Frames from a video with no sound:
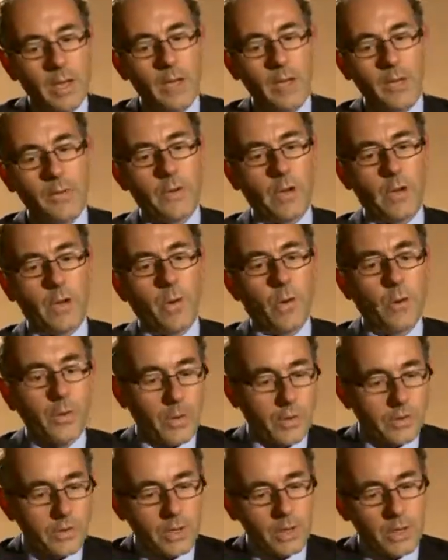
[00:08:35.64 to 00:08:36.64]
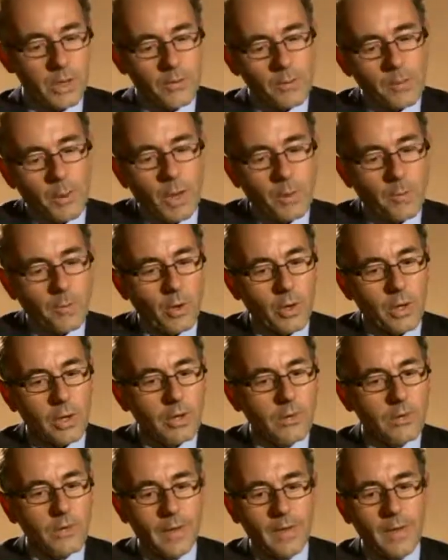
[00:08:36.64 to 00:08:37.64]
So the Chinese bond
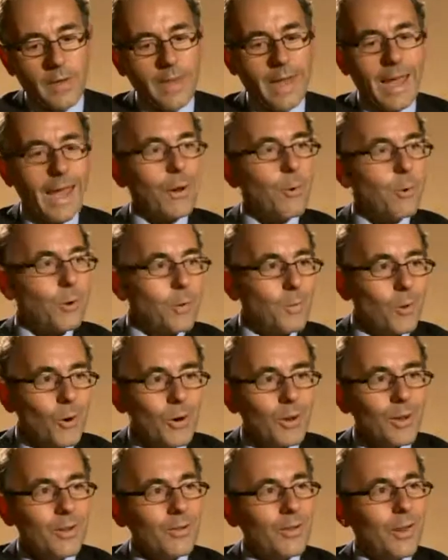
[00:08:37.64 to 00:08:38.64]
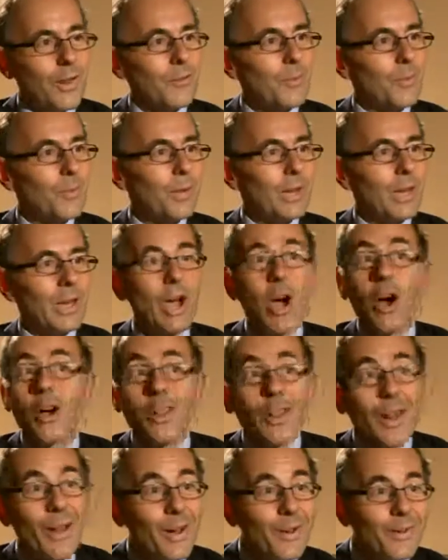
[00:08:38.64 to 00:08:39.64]
markets and then the equity markets, after being
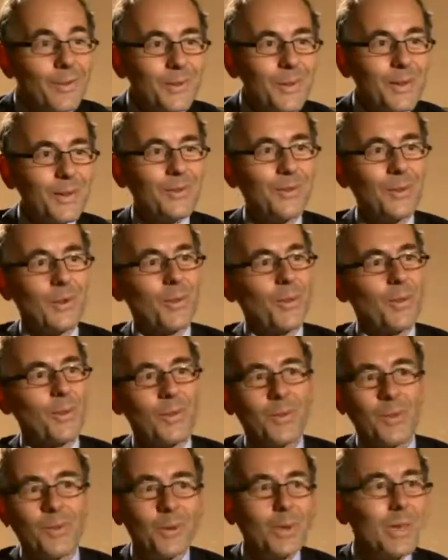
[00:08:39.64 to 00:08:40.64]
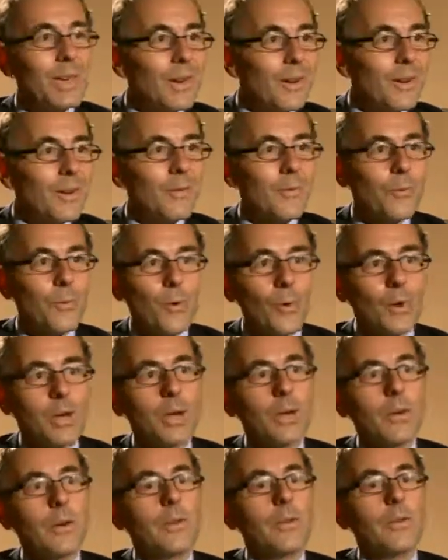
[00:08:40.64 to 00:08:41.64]
unloved for 3 years, 4
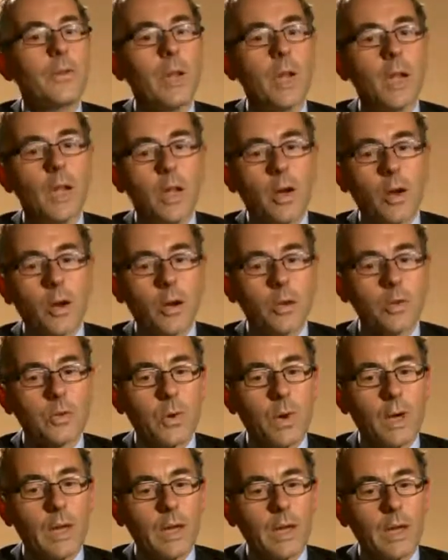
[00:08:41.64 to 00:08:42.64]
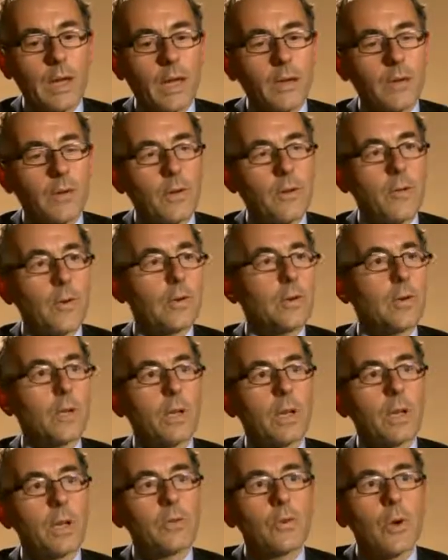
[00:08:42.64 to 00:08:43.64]
years, are trading at
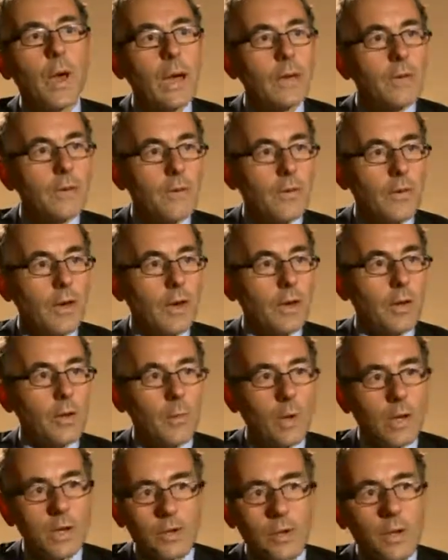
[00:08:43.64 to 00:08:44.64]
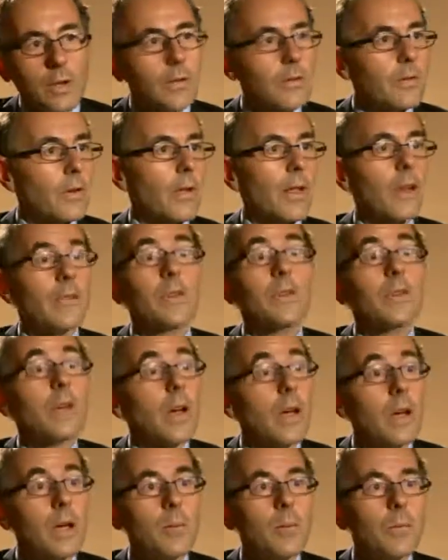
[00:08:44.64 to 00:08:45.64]
sufficiently attractive valuations, 11
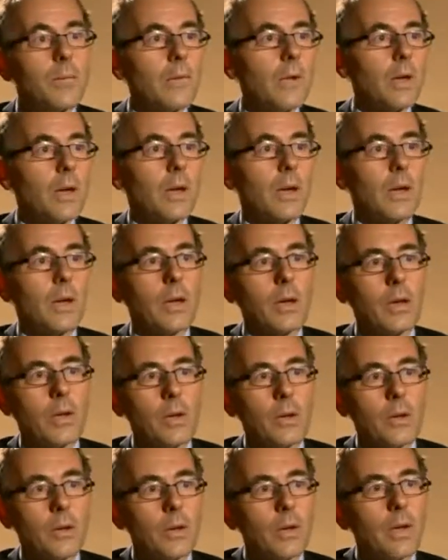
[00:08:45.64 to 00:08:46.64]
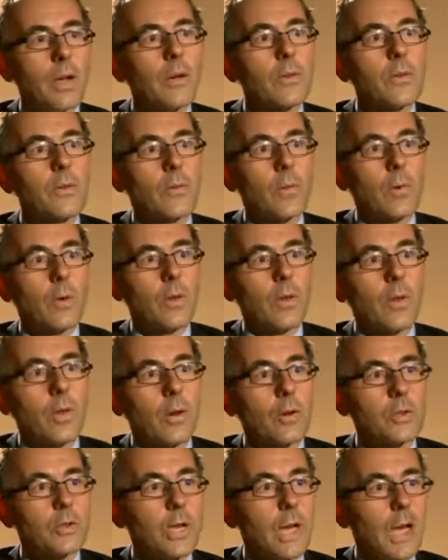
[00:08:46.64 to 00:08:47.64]
times earnings for
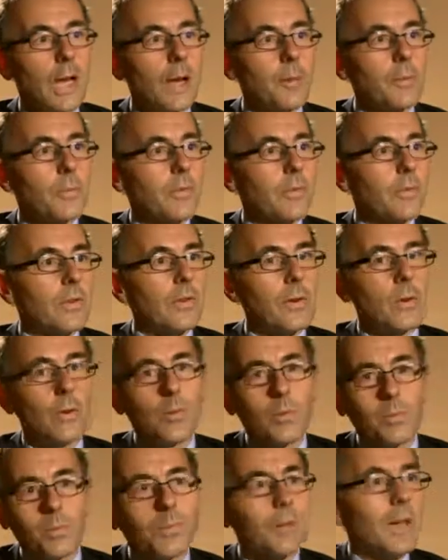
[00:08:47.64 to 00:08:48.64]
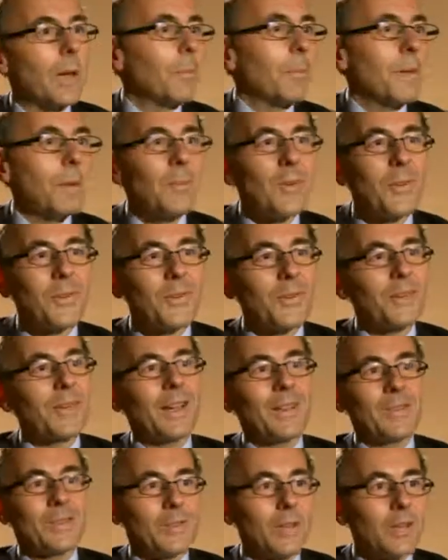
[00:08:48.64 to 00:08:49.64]
large caps to get people's
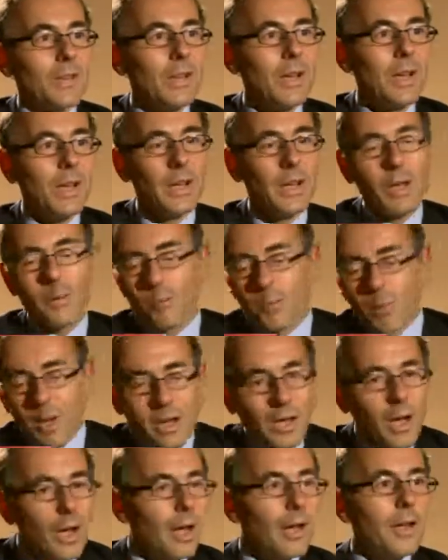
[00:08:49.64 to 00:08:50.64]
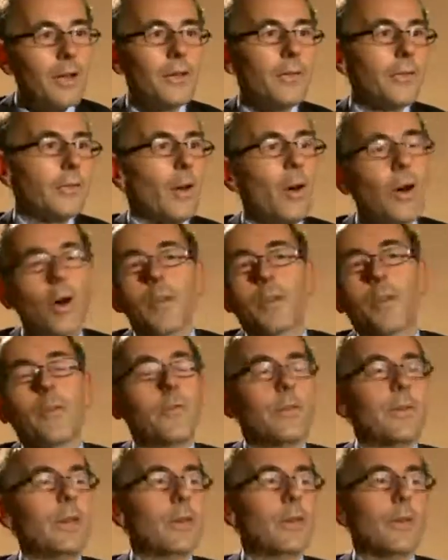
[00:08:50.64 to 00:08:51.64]
attention, because all the
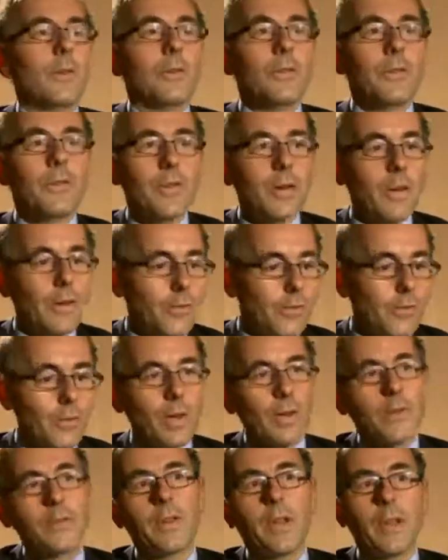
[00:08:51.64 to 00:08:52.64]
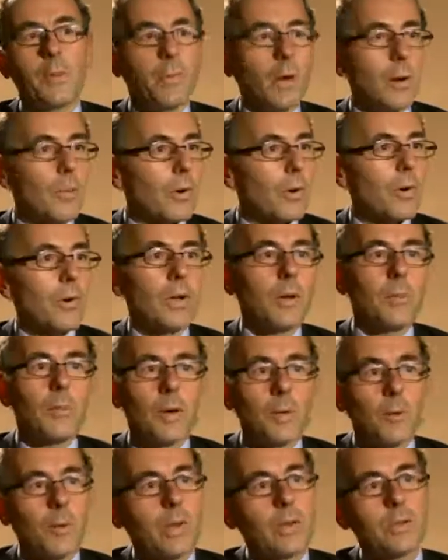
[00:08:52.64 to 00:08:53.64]
fears of real estate bubble, credit
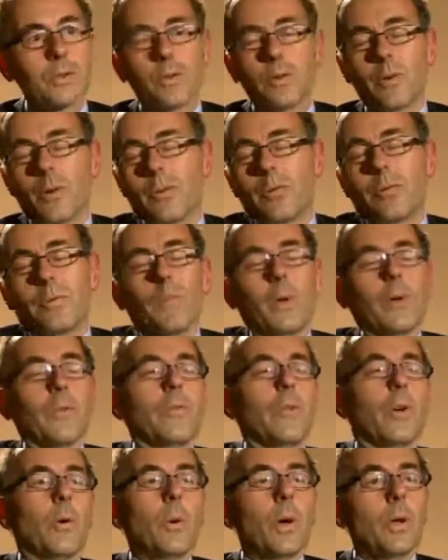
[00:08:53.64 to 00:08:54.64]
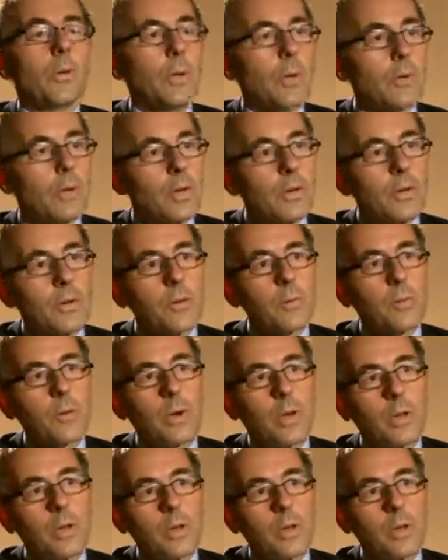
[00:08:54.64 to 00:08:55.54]
bubble issue are so well known at this point.